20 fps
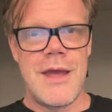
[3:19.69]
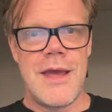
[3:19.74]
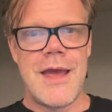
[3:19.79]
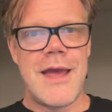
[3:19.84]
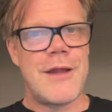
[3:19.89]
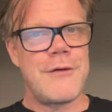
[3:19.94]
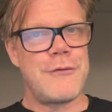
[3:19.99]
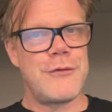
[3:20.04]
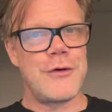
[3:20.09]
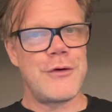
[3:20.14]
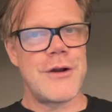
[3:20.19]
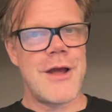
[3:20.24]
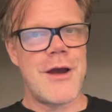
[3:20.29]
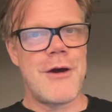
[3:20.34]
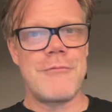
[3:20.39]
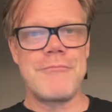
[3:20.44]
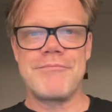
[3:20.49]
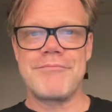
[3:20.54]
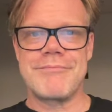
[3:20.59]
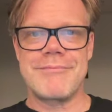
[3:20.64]
And for now,
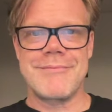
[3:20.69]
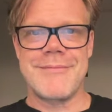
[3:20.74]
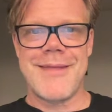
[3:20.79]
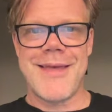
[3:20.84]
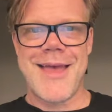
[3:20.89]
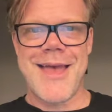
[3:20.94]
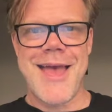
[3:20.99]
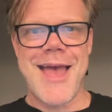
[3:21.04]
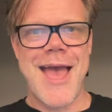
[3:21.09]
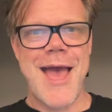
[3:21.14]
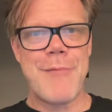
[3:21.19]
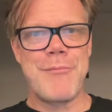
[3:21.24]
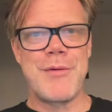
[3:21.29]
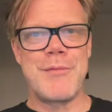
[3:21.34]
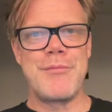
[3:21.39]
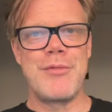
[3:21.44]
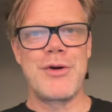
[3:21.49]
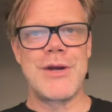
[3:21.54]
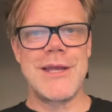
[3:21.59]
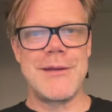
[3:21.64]
happy
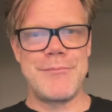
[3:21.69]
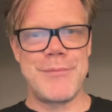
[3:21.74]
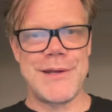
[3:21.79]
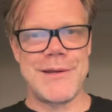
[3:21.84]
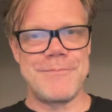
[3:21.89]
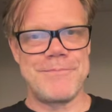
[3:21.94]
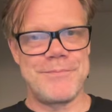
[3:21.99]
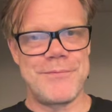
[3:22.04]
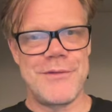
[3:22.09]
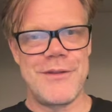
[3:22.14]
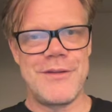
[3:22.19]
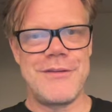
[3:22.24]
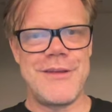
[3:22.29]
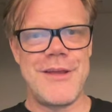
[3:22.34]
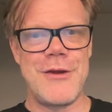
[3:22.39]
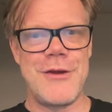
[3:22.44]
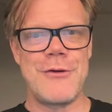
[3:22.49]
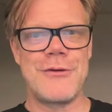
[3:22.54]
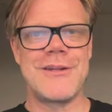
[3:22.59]
bookkeeping. See you on the